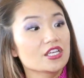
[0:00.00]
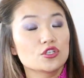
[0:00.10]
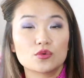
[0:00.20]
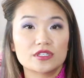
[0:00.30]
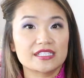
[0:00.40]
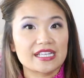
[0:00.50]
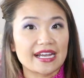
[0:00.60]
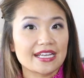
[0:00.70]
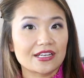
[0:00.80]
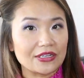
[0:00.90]
you were
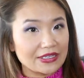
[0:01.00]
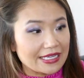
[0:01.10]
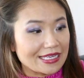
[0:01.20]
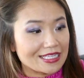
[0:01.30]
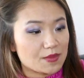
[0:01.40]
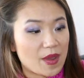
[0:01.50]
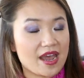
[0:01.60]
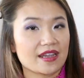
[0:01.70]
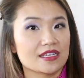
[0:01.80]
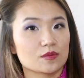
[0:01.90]
deciding on getting this
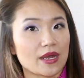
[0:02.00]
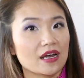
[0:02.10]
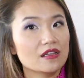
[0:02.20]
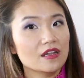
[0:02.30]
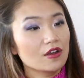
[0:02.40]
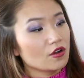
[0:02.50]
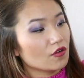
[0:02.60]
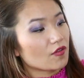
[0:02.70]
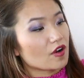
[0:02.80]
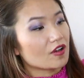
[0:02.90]
bag as well.
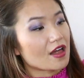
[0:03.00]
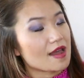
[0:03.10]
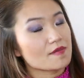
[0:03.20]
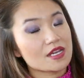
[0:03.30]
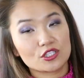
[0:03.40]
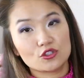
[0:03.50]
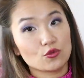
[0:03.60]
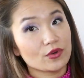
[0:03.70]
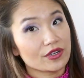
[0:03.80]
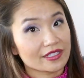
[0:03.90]
Overall, I'm
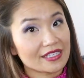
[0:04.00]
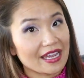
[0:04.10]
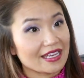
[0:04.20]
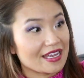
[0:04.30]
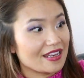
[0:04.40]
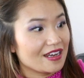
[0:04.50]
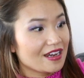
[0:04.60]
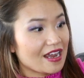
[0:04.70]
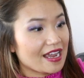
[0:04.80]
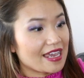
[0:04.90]
super excited.
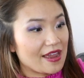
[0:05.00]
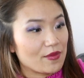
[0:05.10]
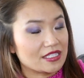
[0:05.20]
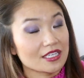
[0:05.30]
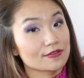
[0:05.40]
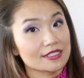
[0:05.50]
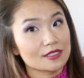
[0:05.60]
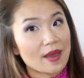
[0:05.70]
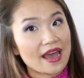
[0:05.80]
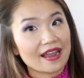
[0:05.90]
I can't wait to use
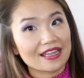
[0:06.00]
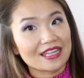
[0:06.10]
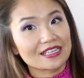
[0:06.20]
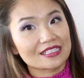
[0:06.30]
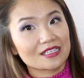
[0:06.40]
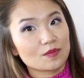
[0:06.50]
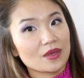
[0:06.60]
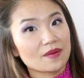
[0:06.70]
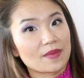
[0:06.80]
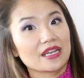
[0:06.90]
this bag. I think it's going to
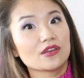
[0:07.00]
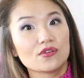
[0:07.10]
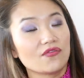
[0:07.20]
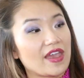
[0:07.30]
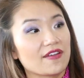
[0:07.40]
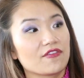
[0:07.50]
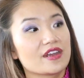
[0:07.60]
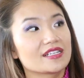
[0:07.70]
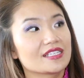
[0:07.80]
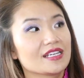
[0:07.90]
be my new
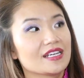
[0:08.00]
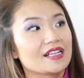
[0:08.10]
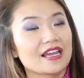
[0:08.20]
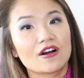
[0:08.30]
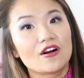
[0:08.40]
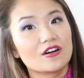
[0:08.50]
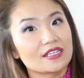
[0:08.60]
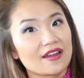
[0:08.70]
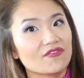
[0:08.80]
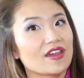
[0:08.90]
favorite, like
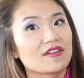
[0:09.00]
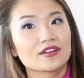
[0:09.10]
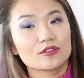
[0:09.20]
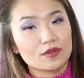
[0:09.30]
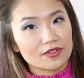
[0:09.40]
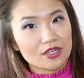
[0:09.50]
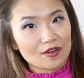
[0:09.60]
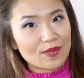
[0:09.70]
all-time favorite Louis Vuitton